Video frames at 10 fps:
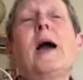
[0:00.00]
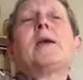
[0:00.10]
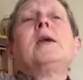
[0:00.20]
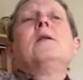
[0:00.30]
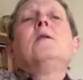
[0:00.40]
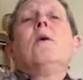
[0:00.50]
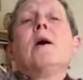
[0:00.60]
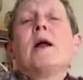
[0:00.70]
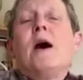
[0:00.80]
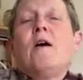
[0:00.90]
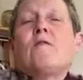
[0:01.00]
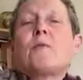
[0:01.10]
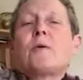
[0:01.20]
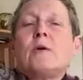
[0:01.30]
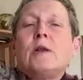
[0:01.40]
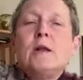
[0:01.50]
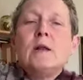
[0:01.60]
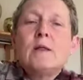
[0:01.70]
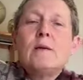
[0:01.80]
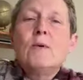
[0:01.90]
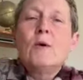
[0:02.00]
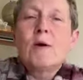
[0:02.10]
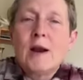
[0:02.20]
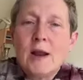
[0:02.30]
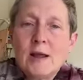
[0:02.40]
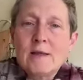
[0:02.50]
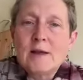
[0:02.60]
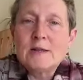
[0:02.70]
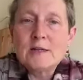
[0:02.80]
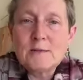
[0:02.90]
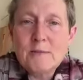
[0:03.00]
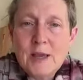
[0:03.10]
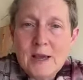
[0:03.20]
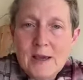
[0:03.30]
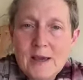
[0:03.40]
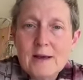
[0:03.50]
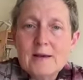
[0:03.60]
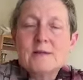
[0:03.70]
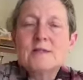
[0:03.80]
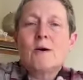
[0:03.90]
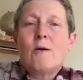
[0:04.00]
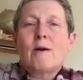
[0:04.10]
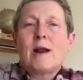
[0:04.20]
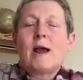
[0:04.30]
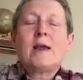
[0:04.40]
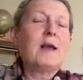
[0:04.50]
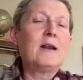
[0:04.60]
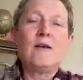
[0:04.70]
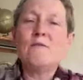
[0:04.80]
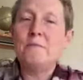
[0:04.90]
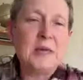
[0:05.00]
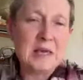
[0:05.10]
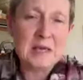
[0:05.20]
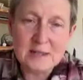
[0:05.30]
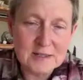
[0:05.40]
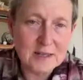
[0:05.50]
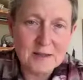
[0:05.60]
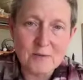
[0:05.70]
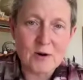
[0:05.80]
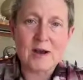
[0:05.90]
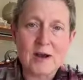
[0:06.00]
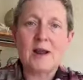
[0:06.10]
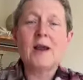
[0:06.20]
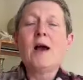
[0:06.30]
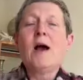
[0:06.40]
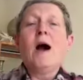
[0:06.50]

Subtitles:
I cannot have protein in the morning. That's just me. Sorry, I can't have beans in the morning.